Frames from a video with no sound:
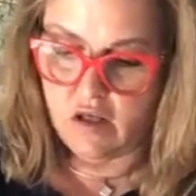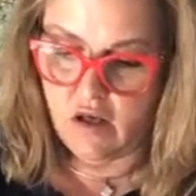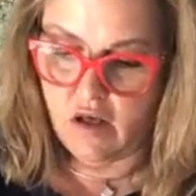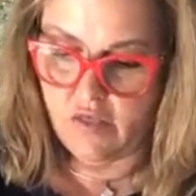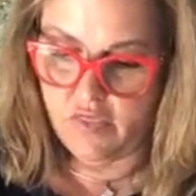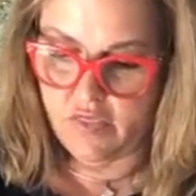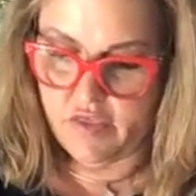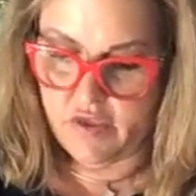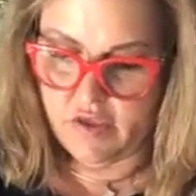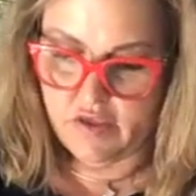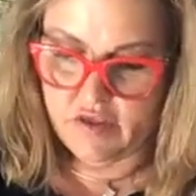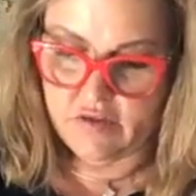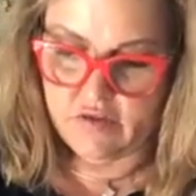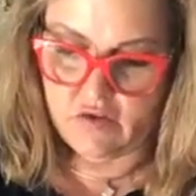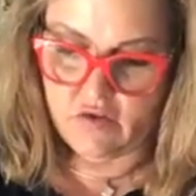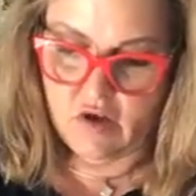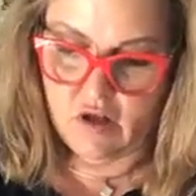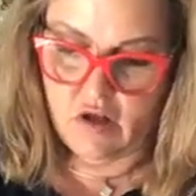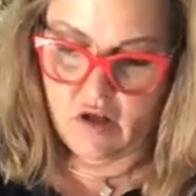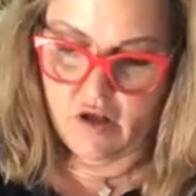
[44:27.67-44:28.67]
I'll cut
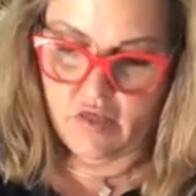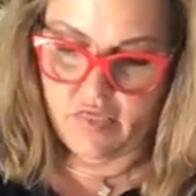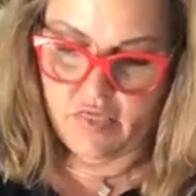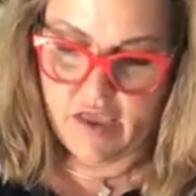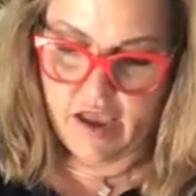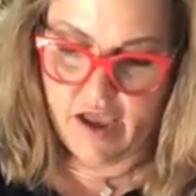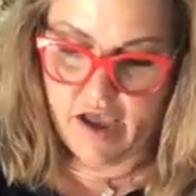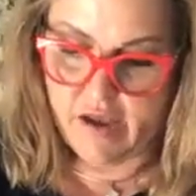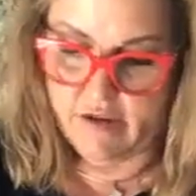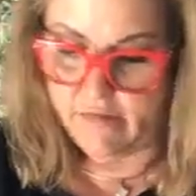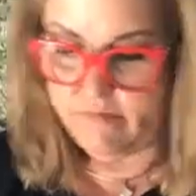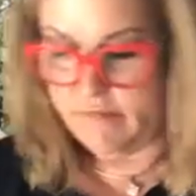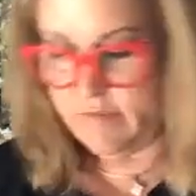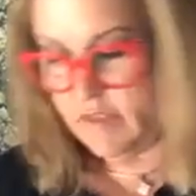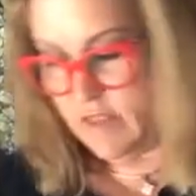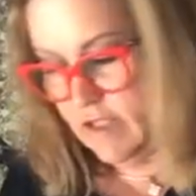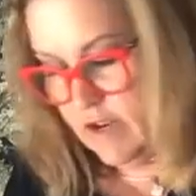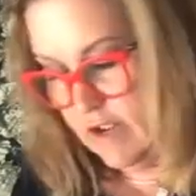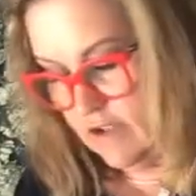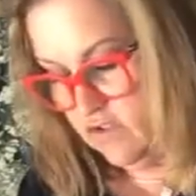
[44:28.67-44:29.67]
this or I'll cut that.
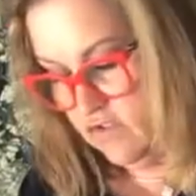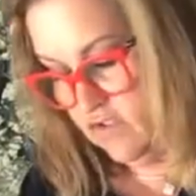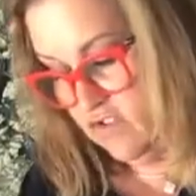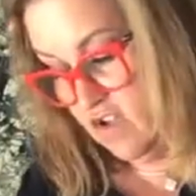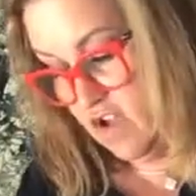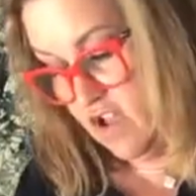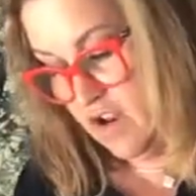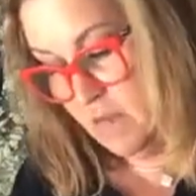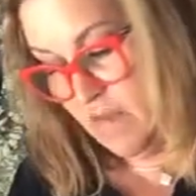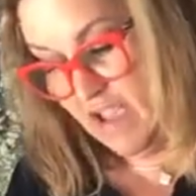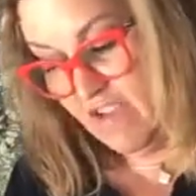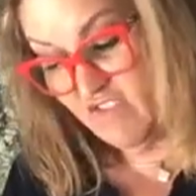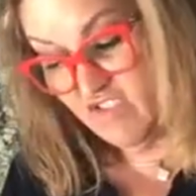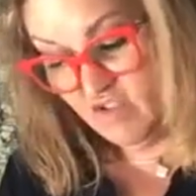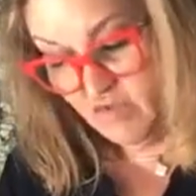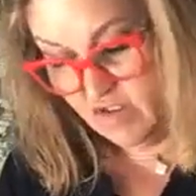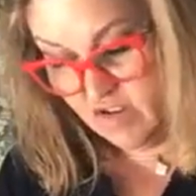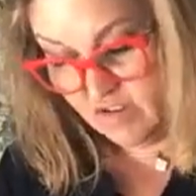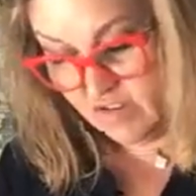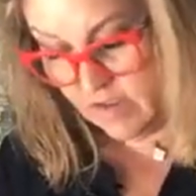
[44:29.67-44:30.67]
And then I just cut them
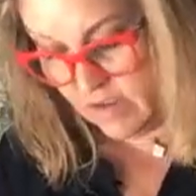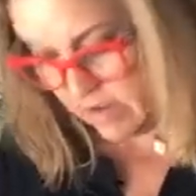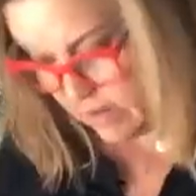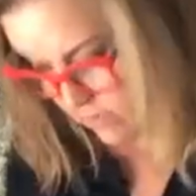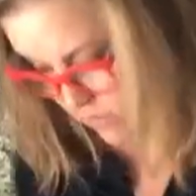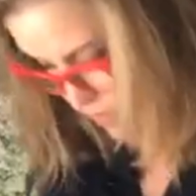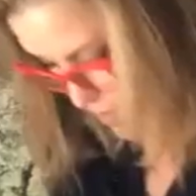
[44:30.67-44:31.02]
afterwards.